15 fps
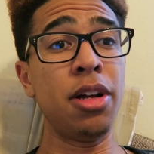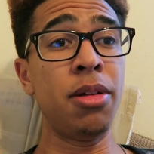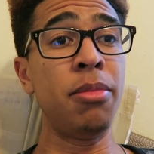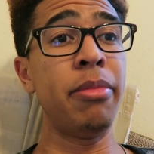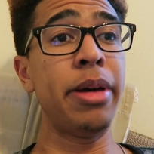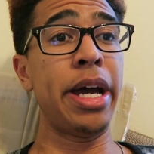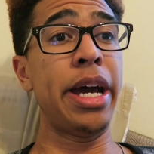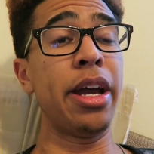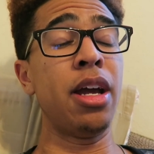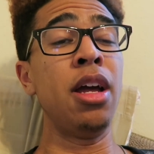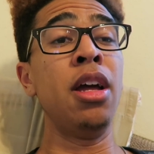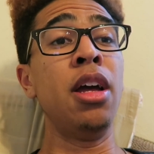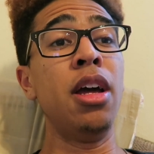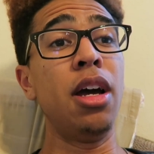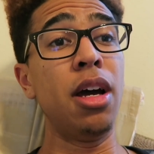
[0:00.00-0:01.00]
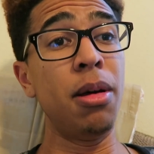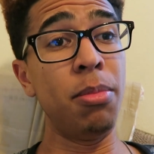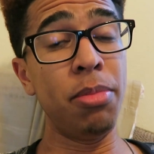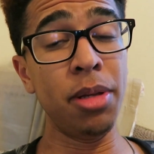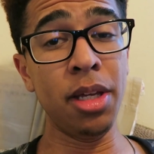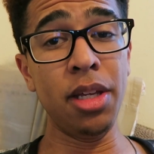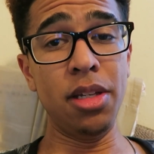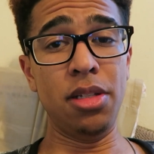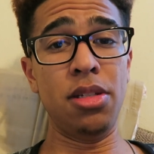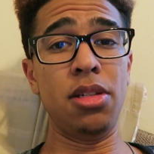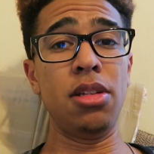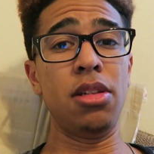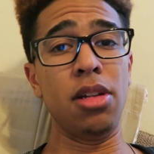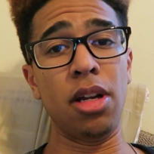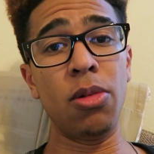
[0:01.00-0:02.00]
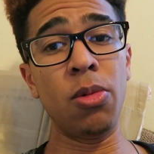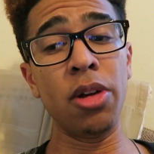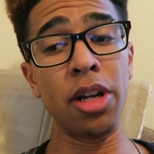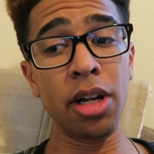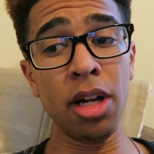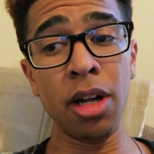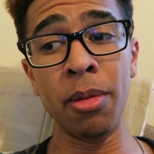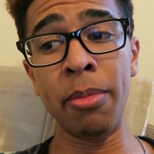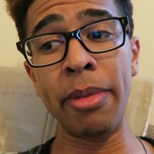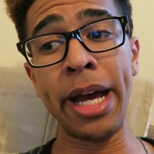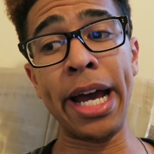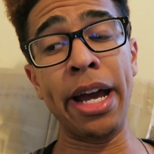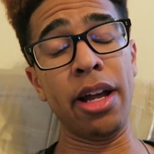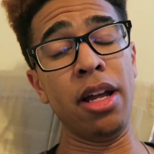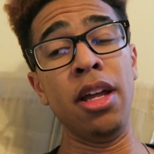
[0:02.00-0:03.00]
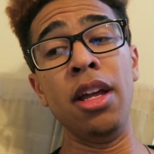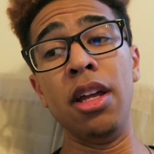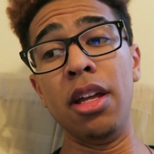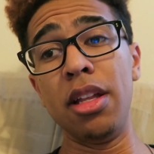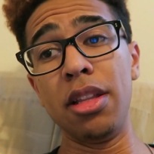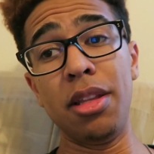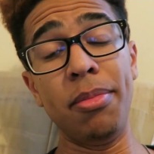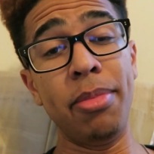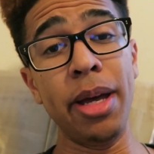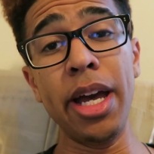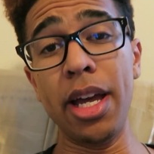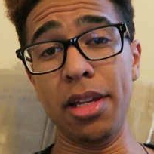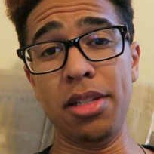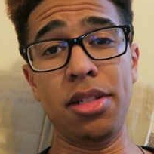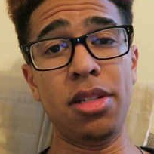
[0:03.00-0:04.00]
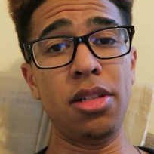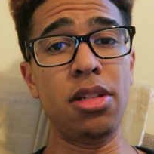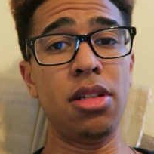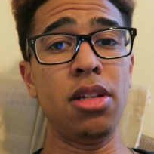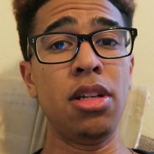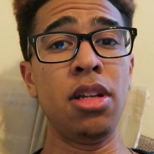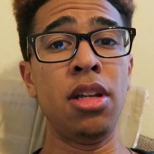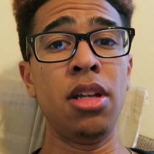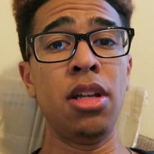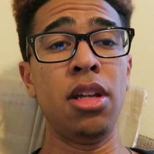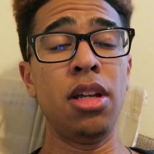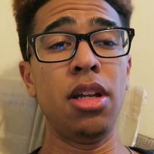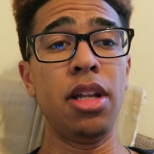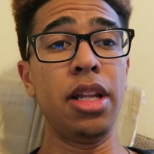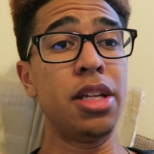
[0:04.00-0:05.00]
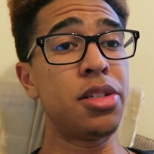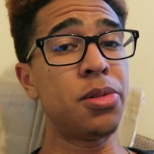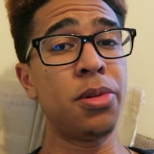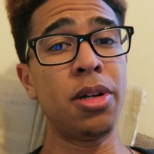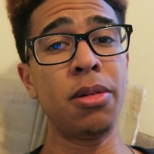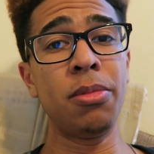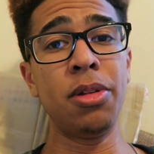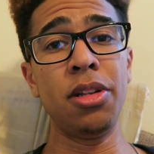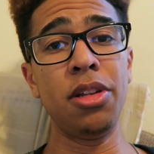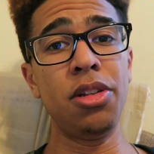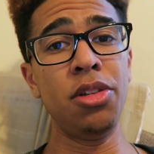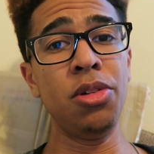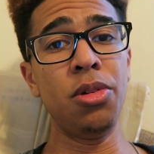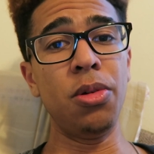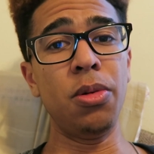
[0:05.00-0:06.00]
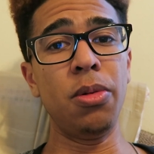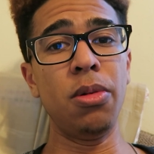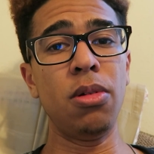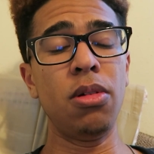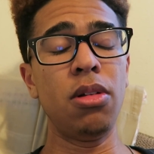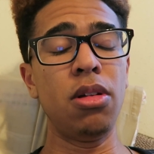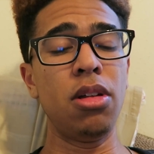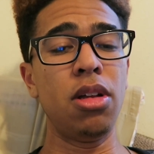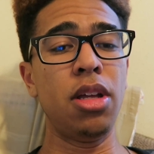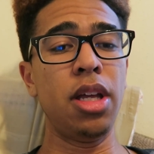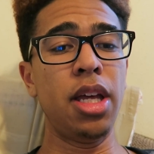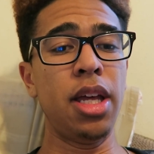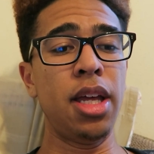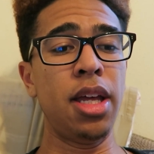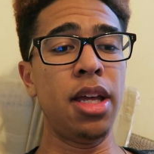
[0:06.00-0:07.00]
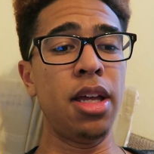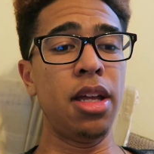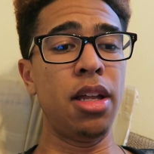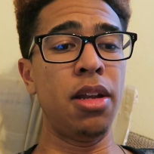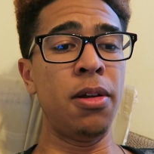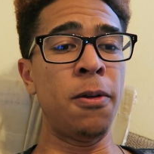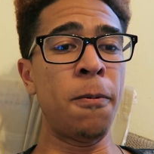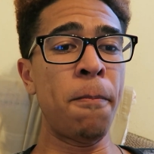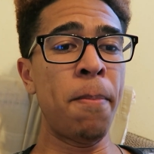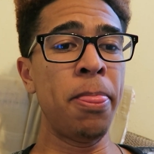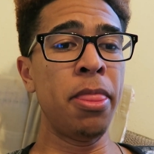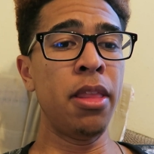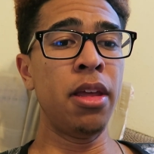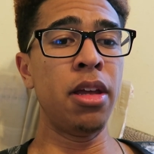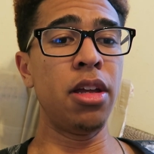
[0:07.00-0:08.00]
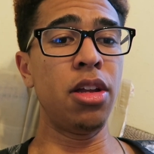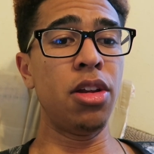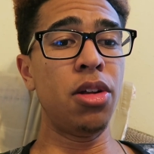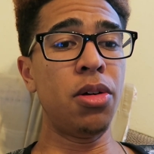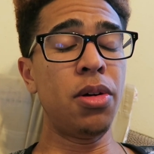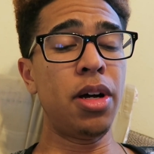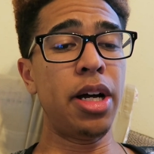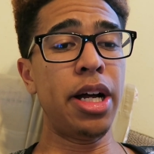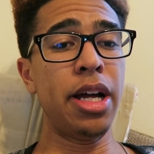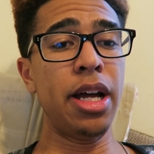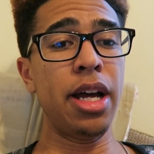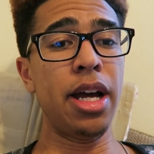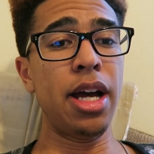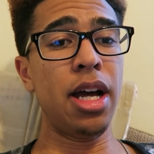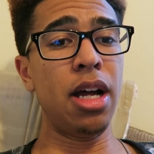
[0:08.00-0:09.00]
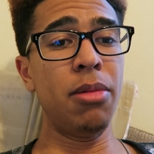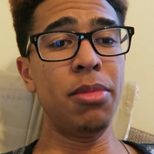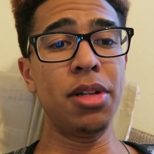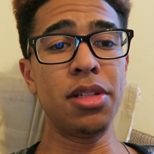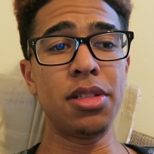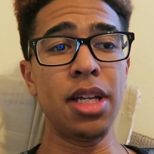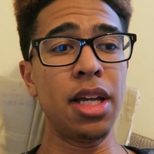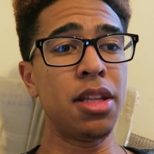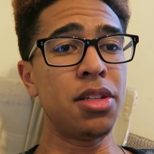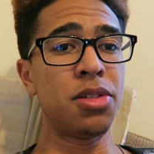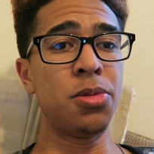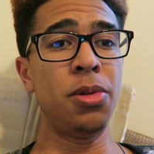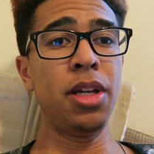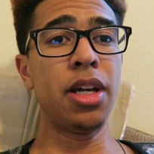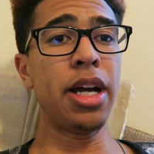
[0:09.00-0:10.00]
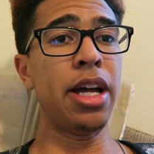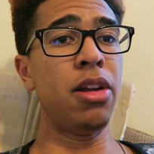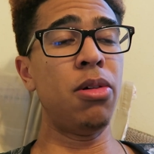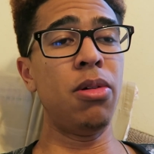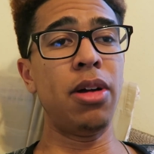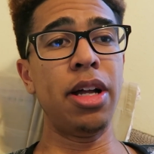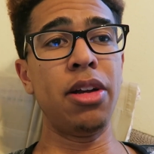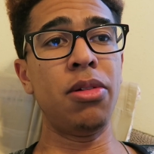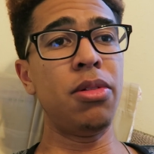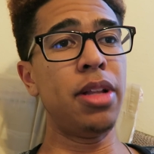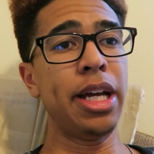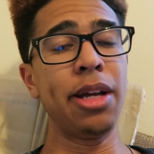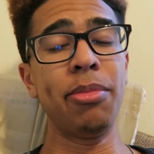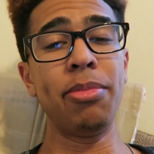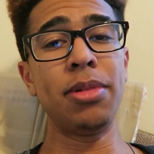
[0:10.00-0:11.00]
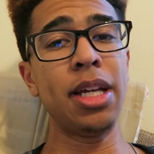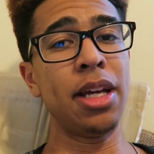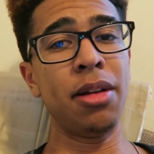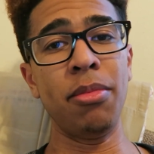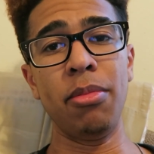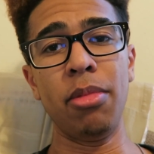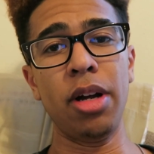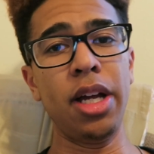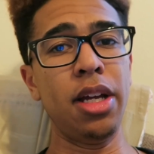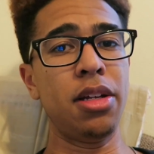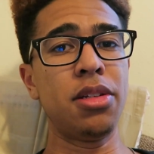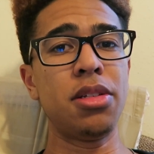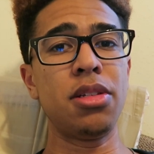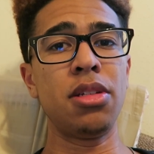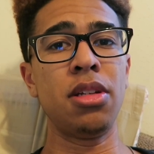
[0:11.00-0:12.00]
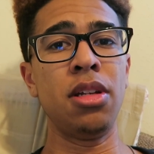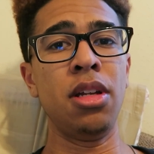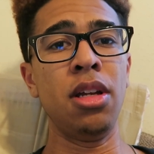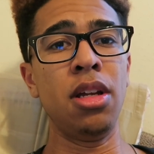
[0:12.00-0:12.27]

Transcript: come back a beast. I wanna come back the best. And that's what I'm gonna do. And you know, I'm gonna take this week. I don't like taking breaks,